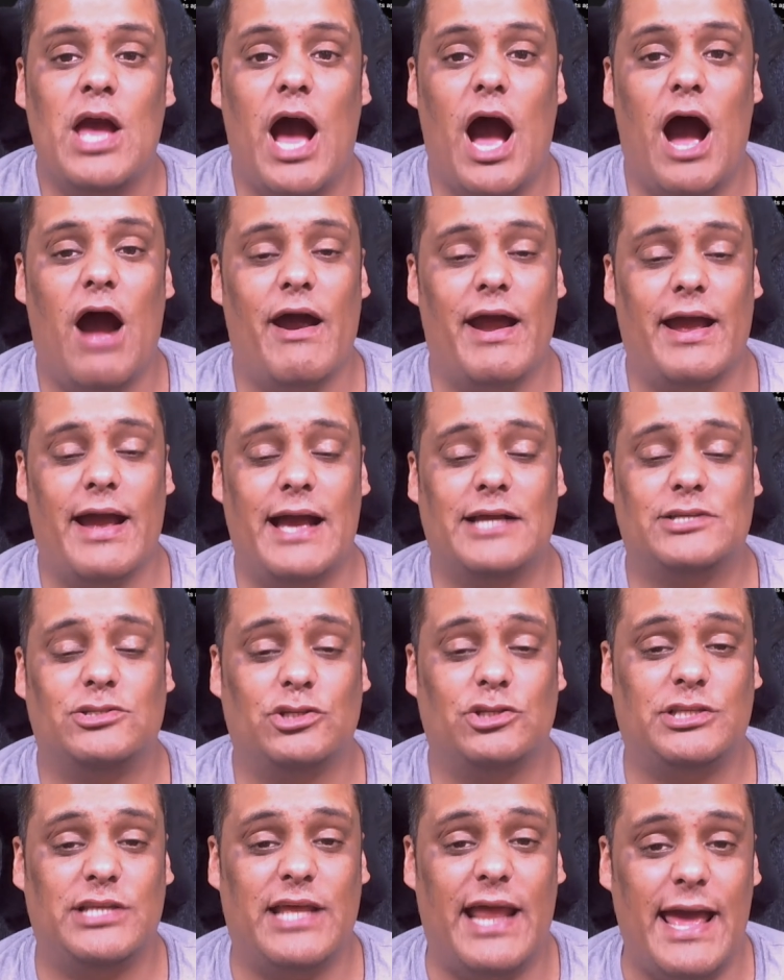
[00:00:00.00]
Alright guys,
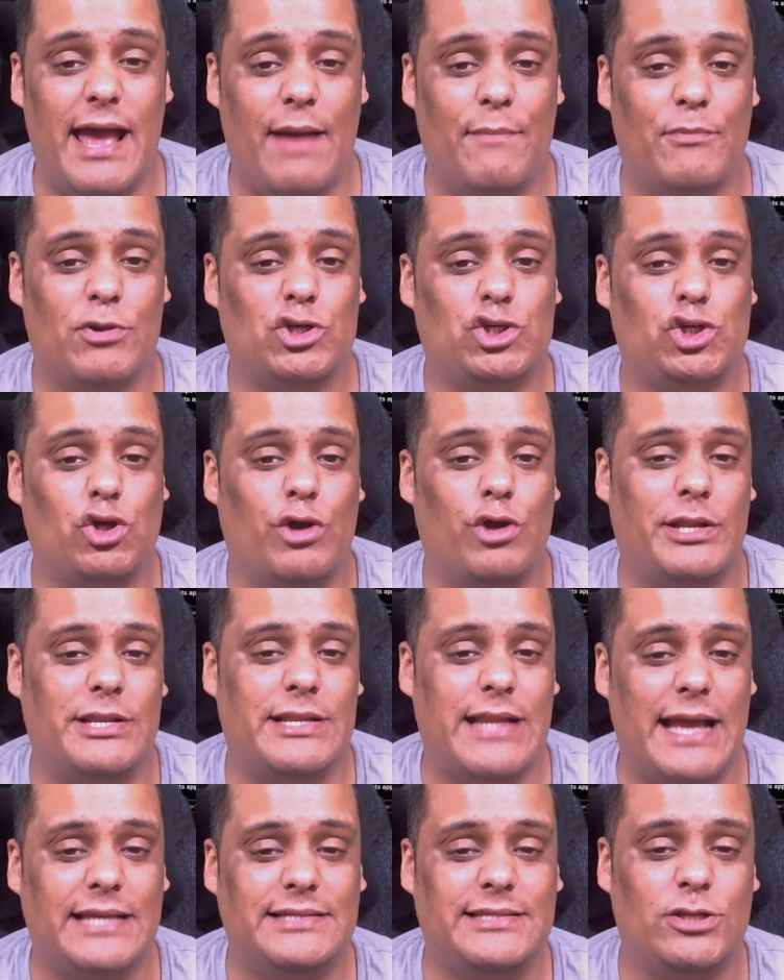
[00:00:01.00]
so today I'm going to show you a
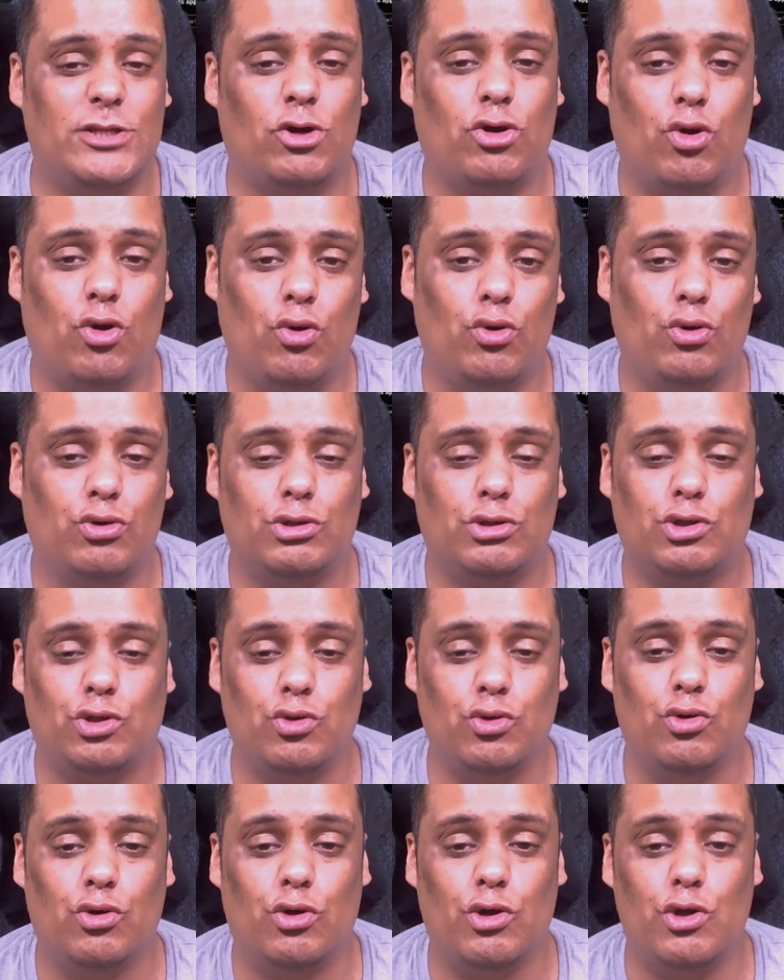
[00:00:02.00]
nice little cool
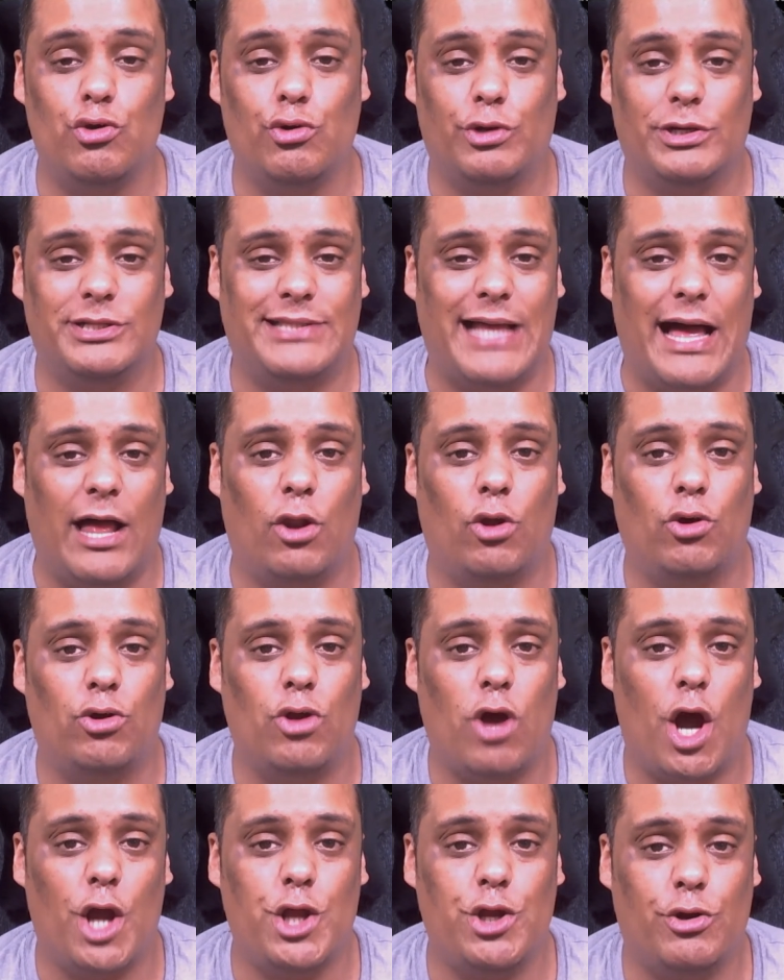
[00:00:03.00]
tool you could
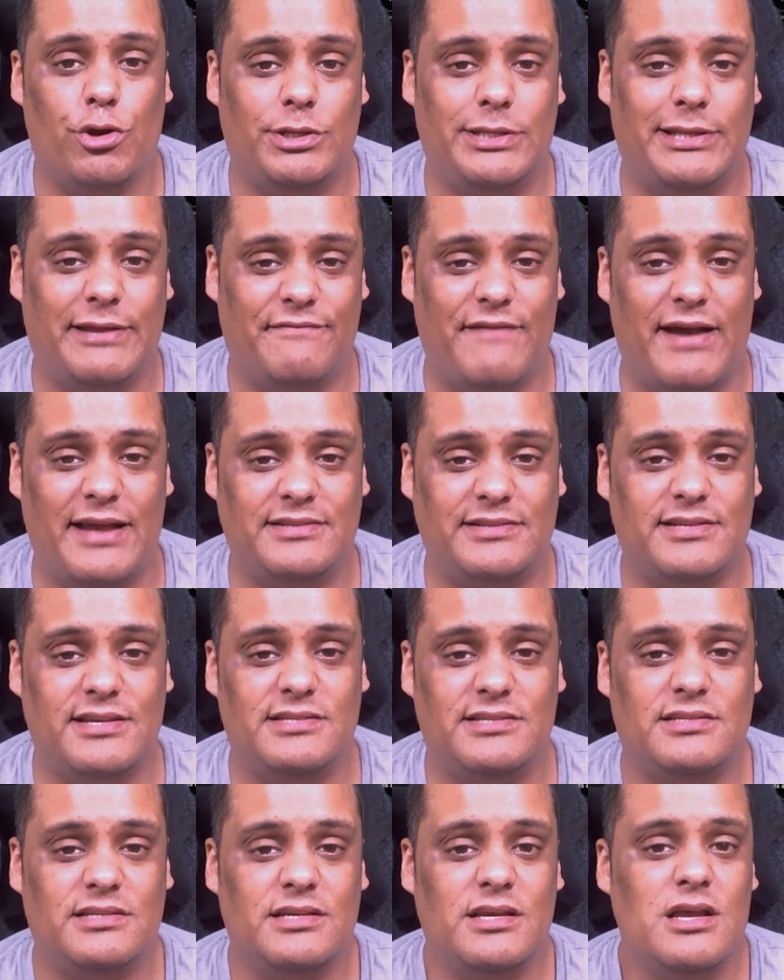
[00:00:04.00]
download on your
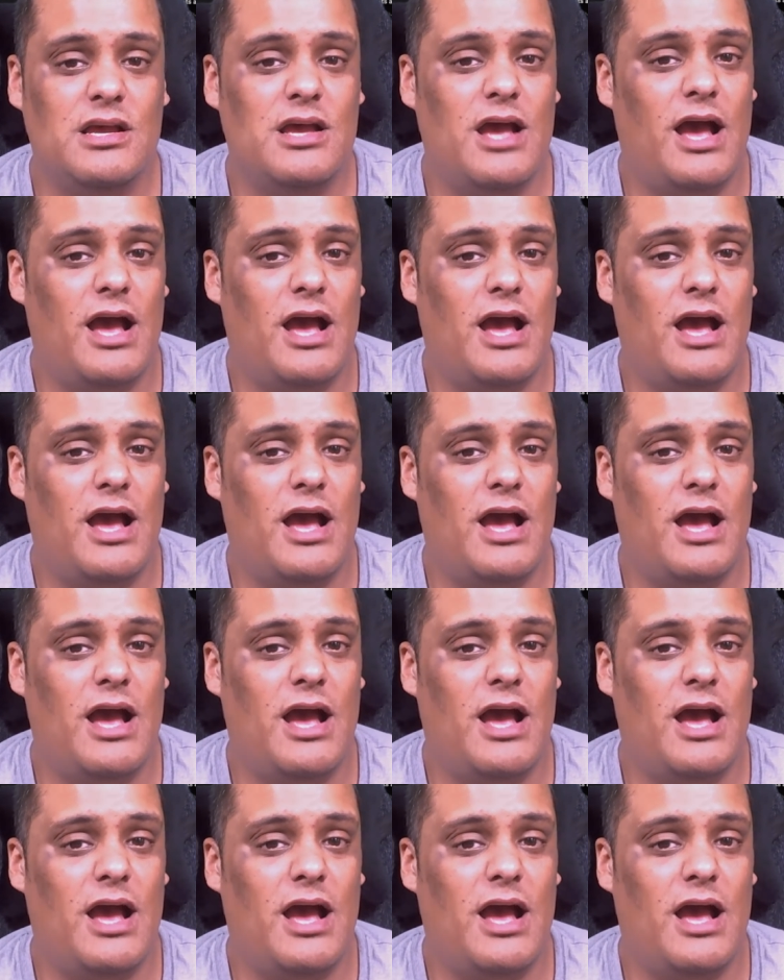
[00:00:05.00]
devices.